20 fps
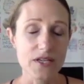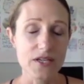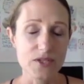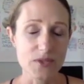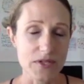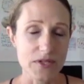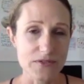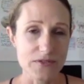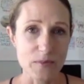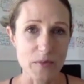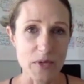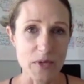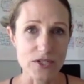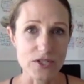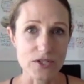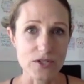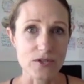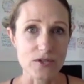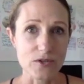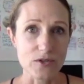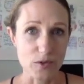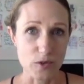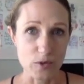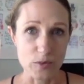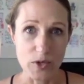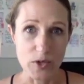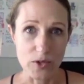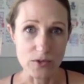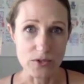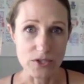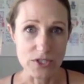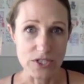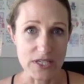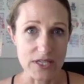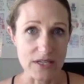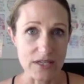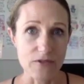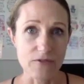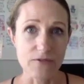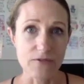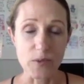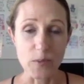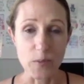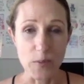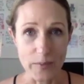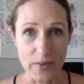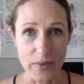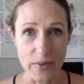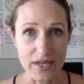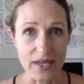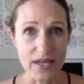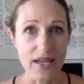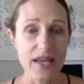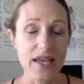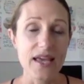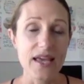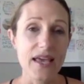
transformational group coaching for women.